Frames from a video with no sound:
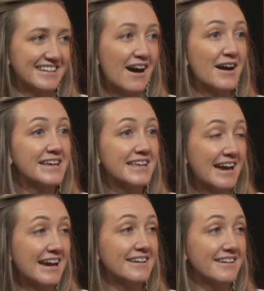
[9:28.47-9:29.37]
I
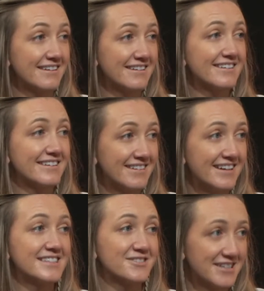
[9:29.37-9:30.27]
get
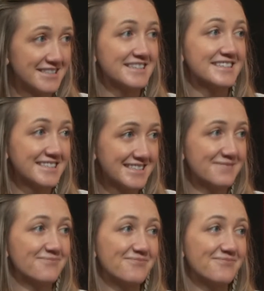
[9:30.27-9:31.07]
nice dresses.